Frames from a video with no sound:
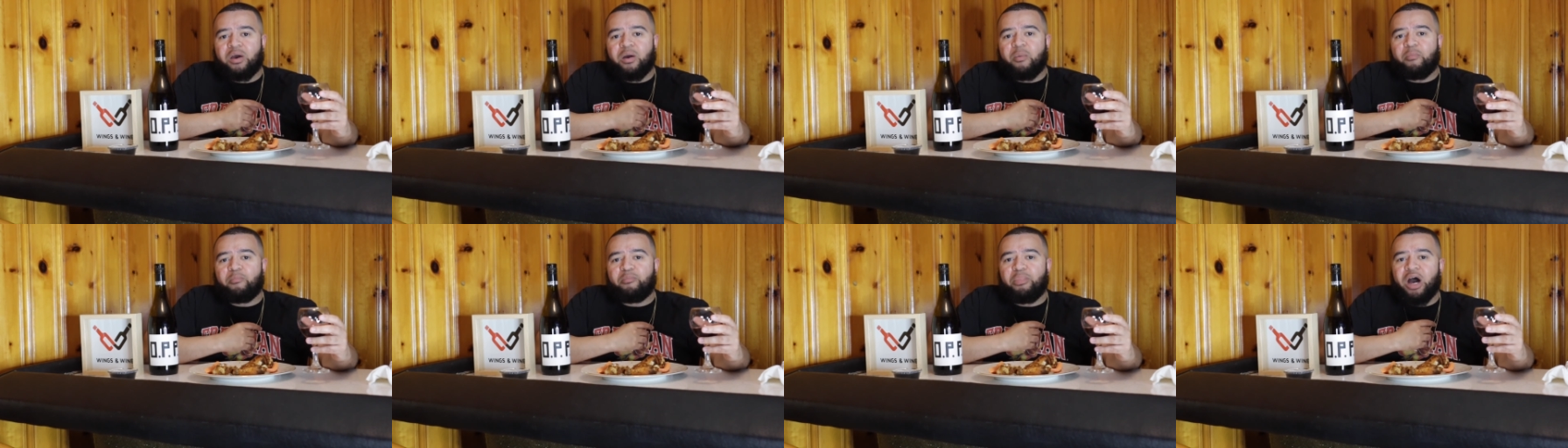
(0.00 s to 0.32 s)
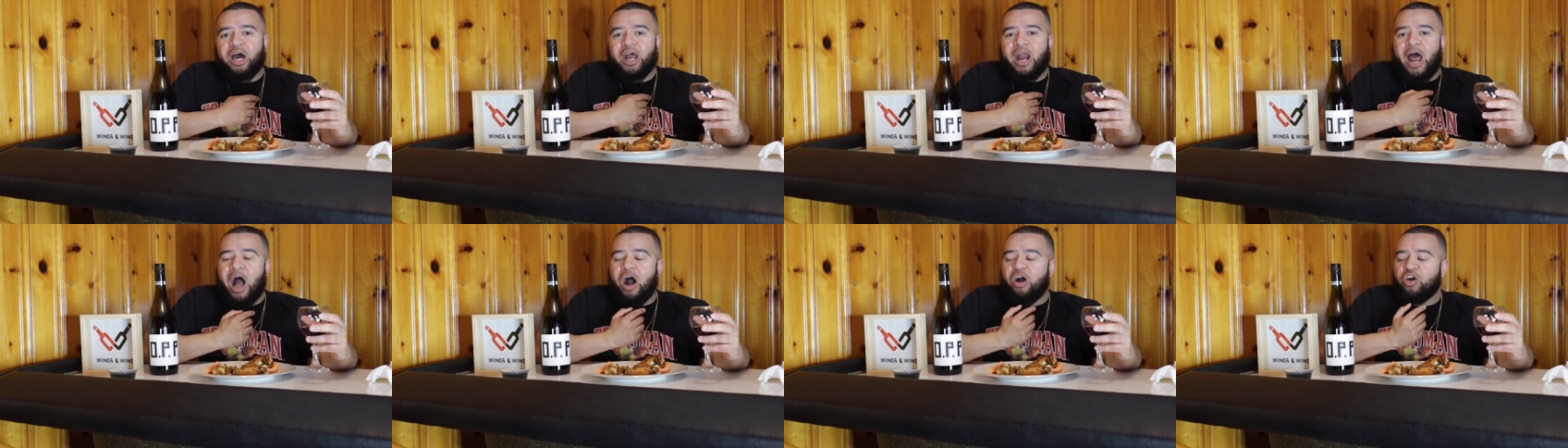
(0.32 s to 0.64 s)

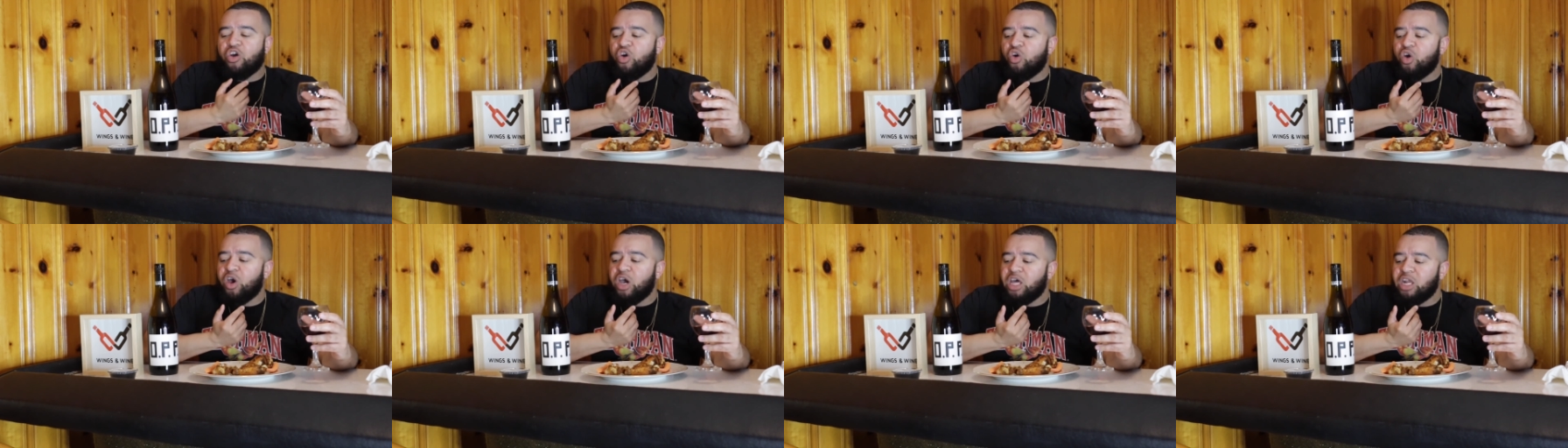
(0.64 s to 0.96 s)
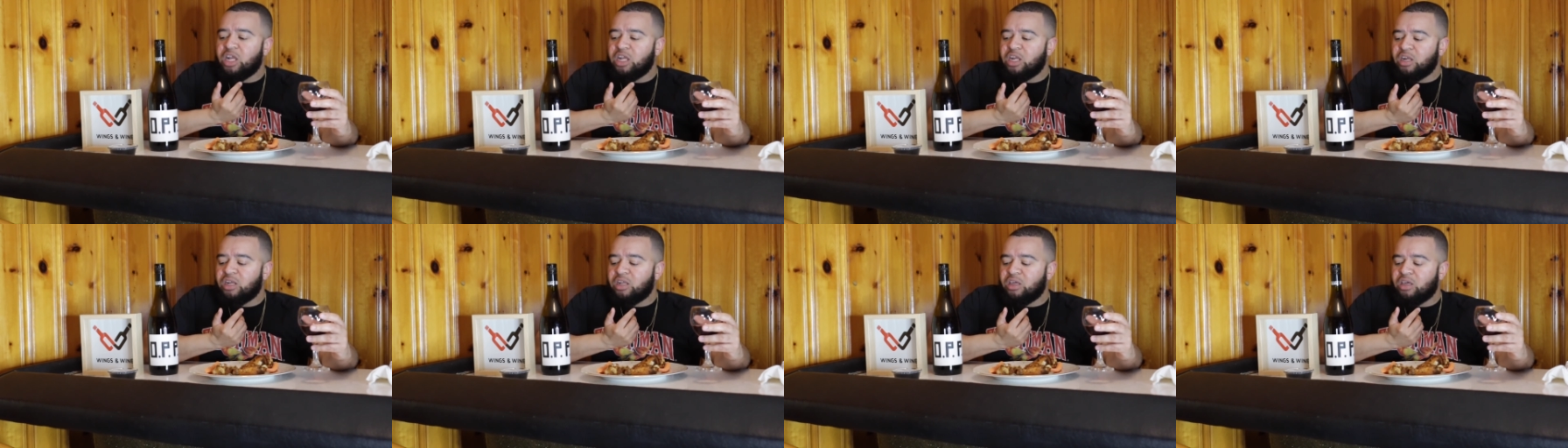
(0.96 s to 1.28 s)
But I'll go ahead
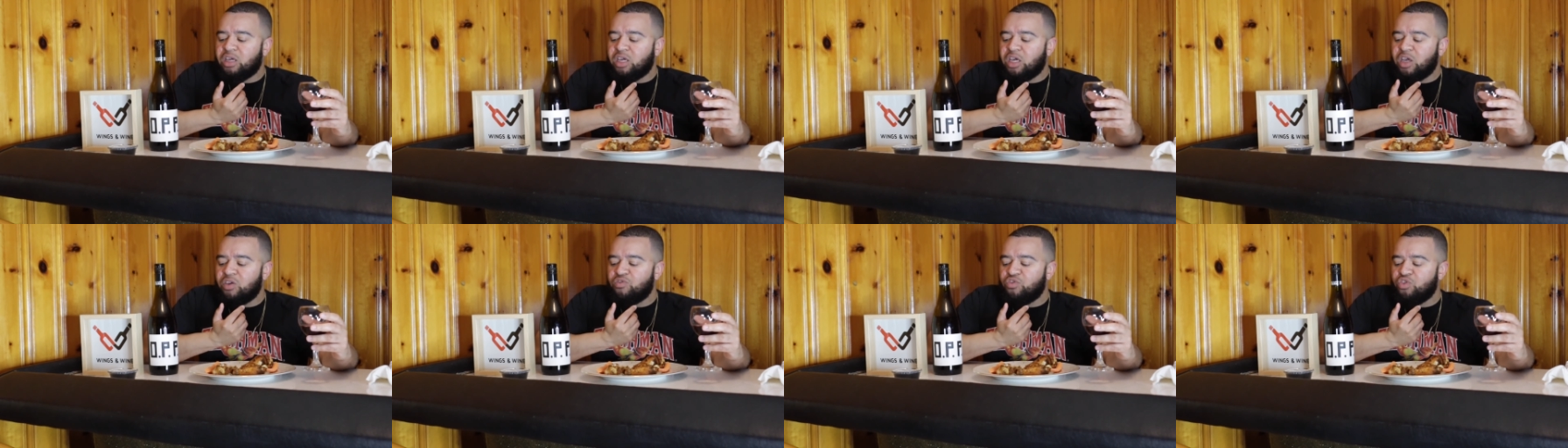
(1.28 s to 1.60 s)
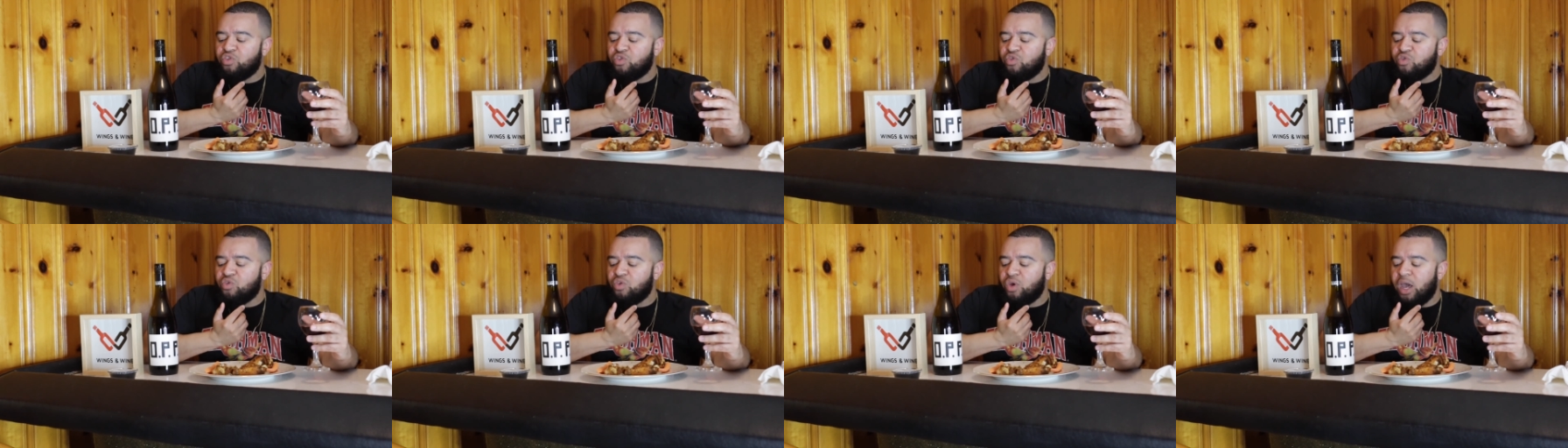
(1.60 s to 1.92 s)
and give
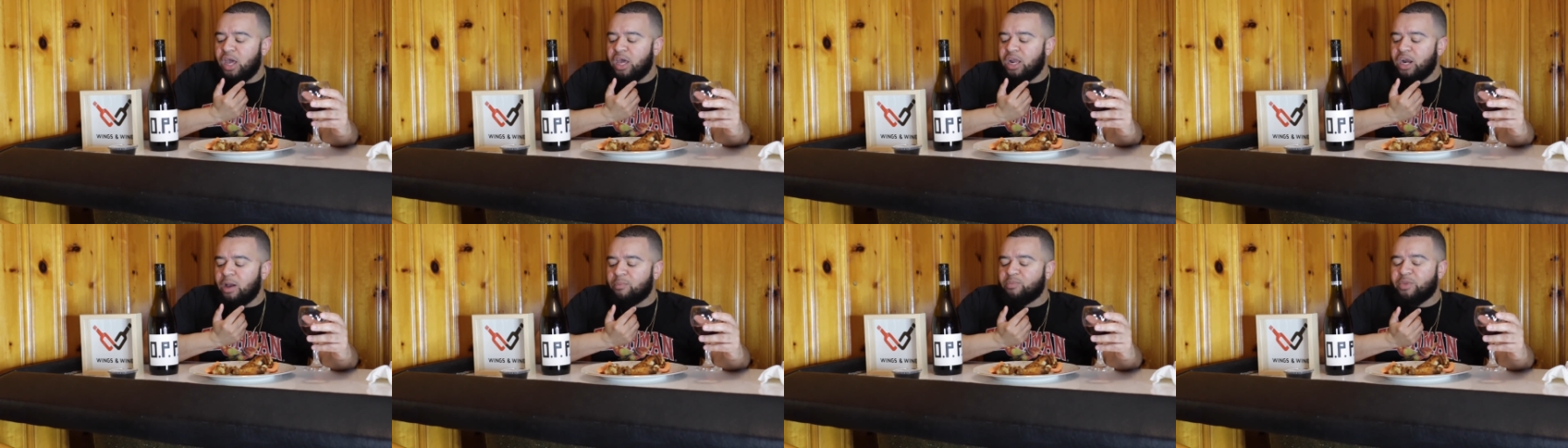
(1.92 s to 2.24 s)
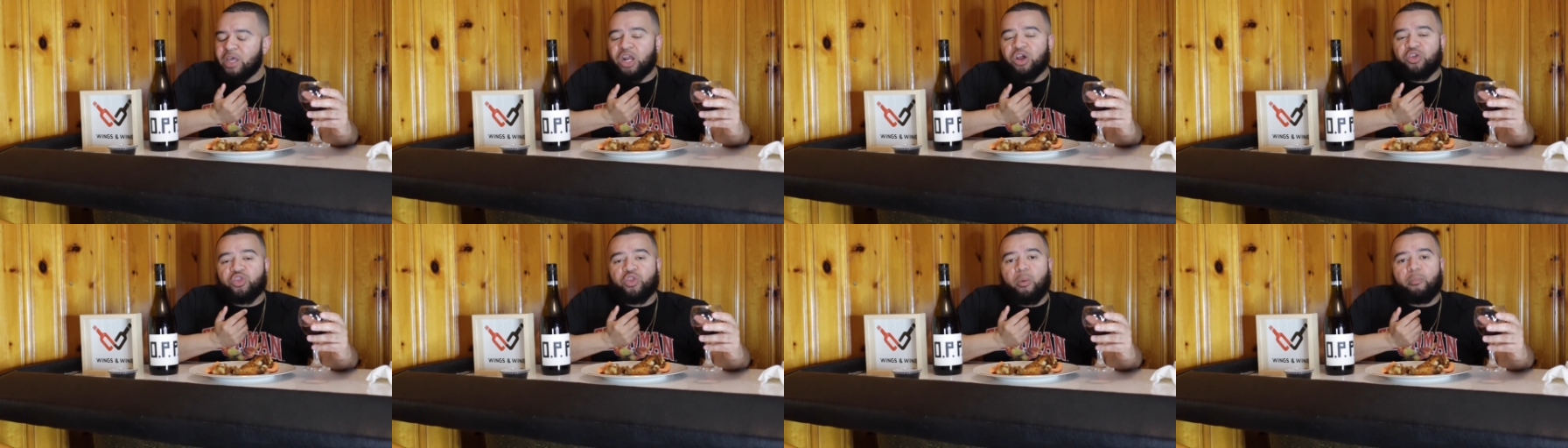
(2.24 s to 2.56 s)
you an
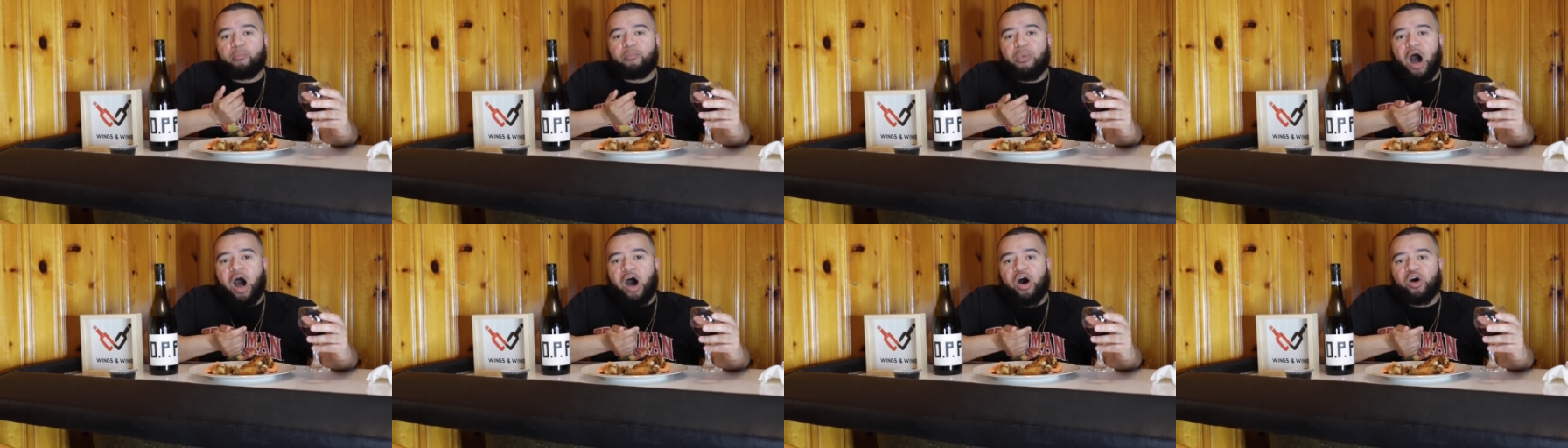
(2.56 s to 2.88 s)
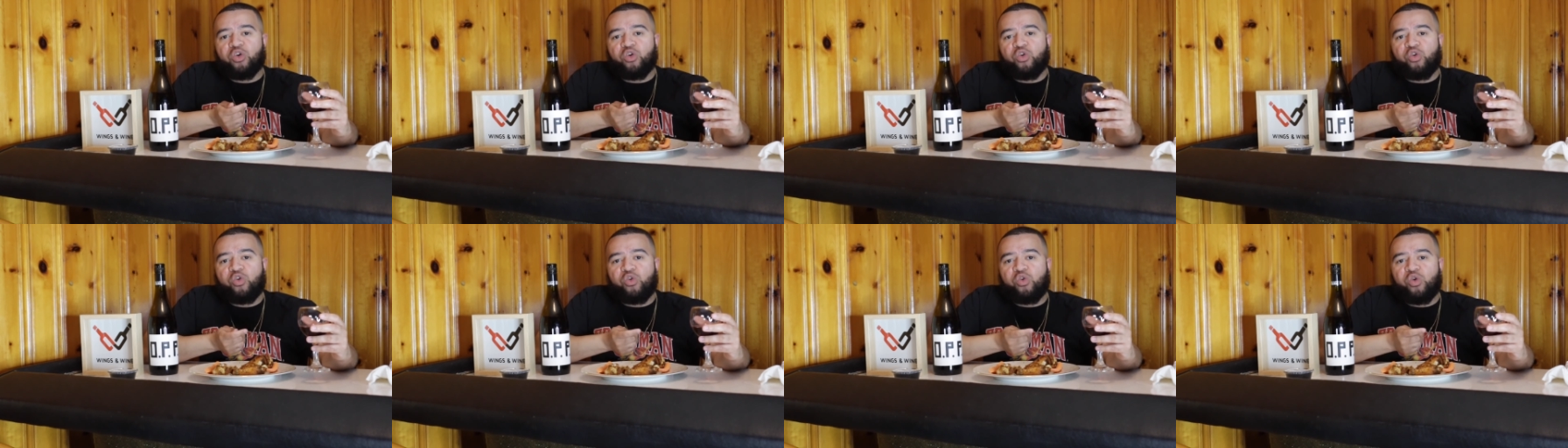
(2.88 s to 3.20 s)
update on the
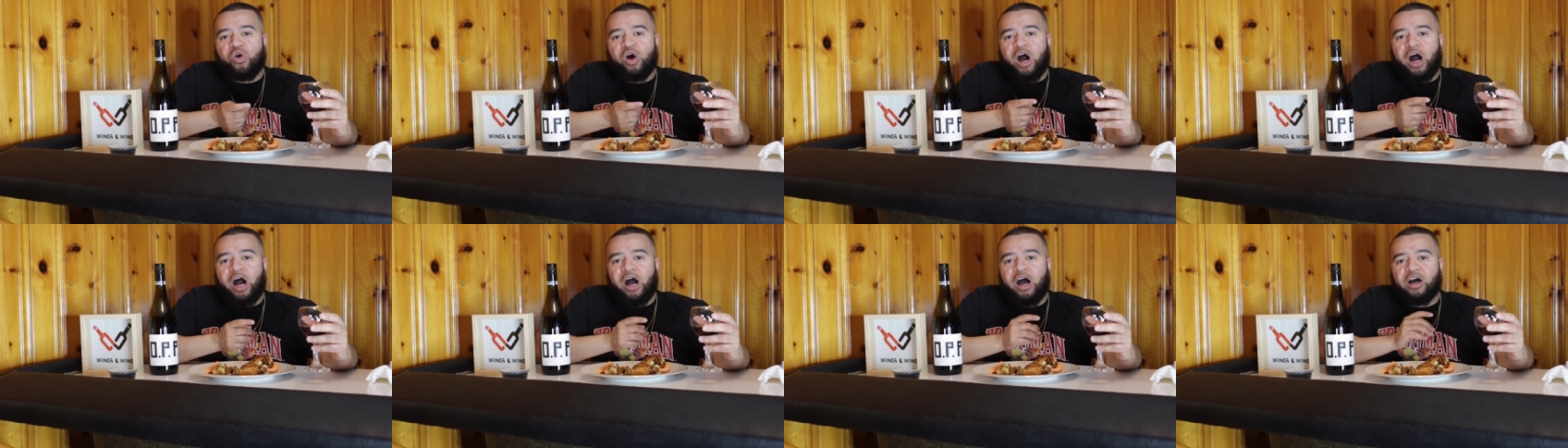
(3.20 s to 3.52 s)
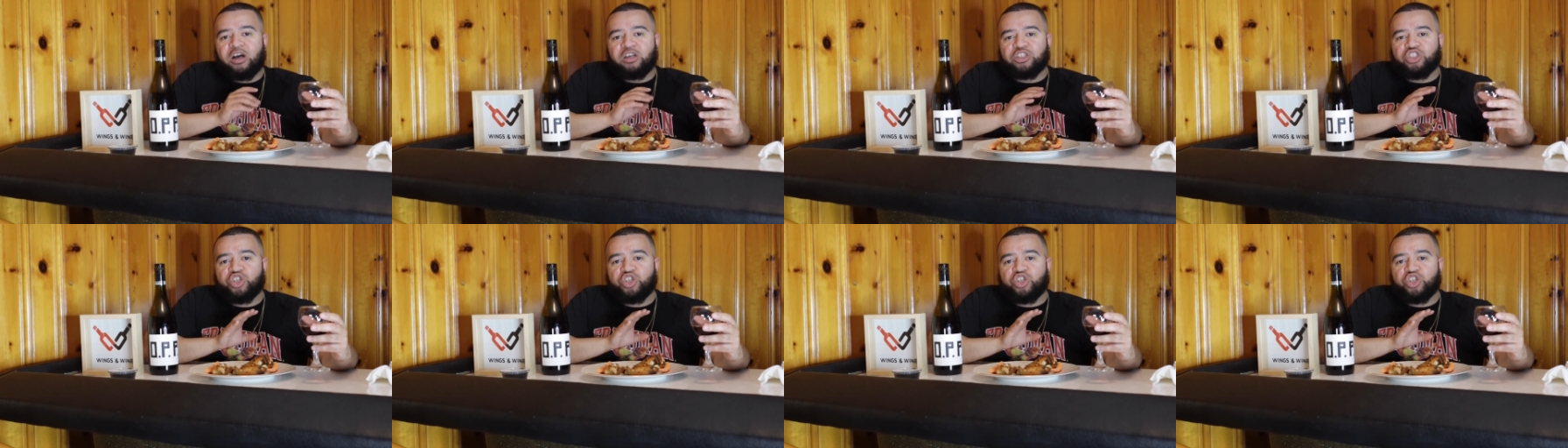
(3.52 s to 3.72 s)
bottle,